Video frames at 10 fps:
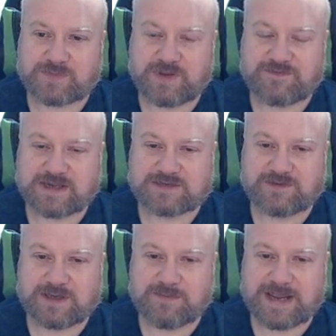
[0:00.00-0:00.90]

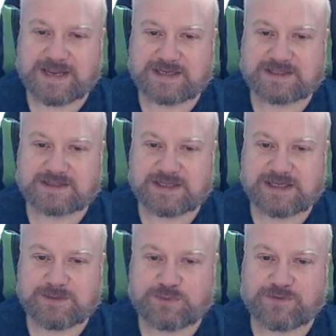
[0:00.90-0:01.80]
Effectively makes
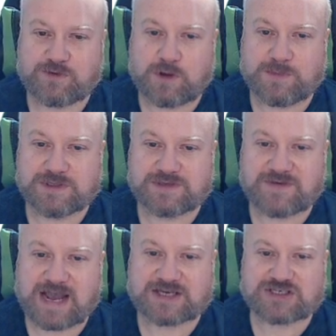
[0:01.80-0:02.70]
the performance of
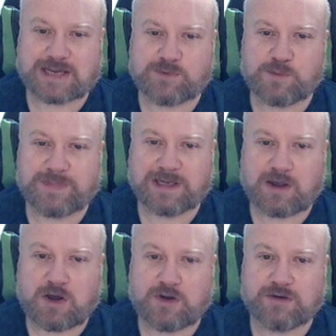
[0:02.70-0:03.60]
a hash table
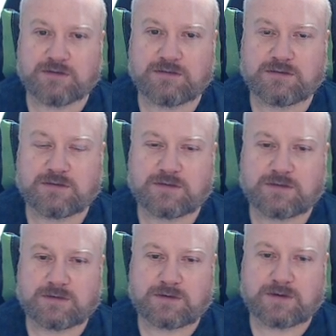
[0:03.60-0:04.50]
built on
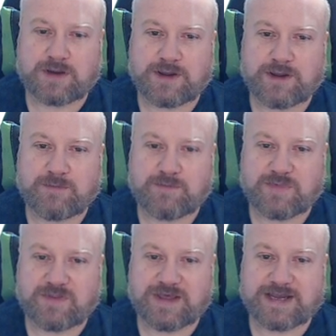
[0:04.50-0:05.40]

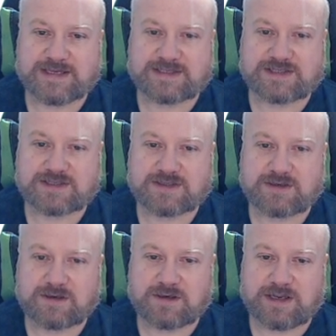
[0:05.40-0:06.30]
this
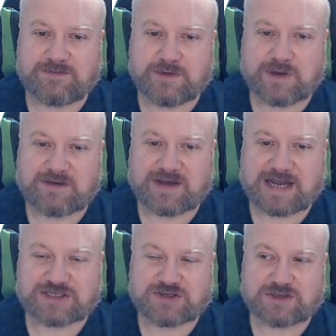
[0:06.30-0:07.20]
have a
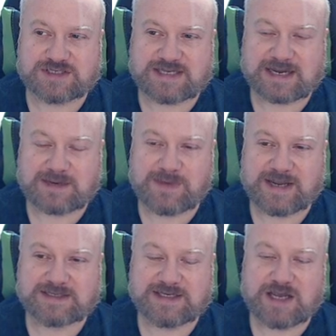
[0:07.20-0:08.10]
HashDOS attack. It
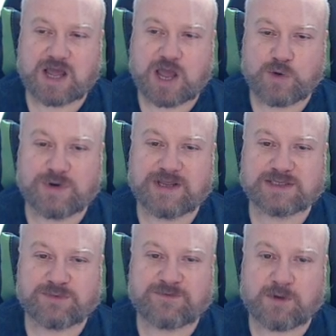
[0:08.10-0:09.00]
makes it only as
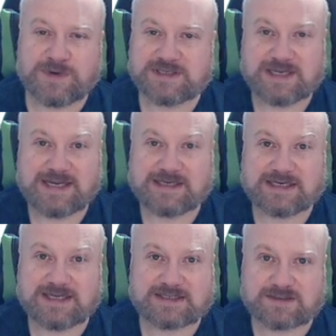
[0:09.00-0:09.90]
performant as a linked
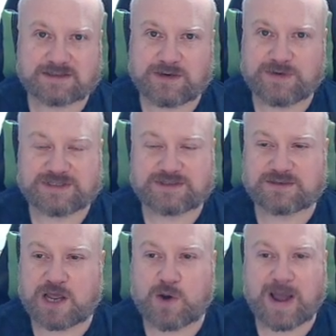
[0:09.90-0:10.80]
list, so
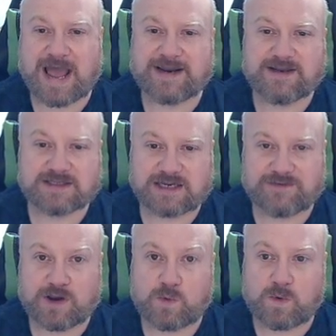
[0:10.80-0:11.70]
it's ON instead of
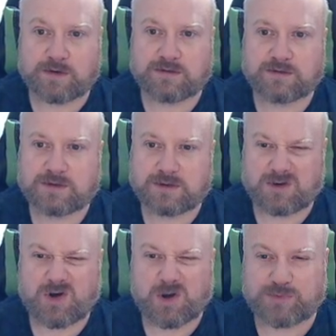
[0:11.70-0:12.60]
O1
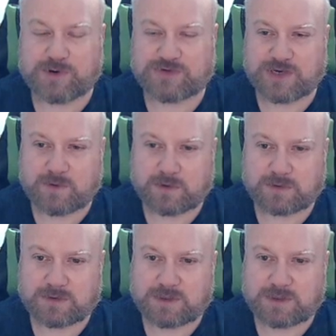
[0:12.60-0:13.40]
or approaching O1.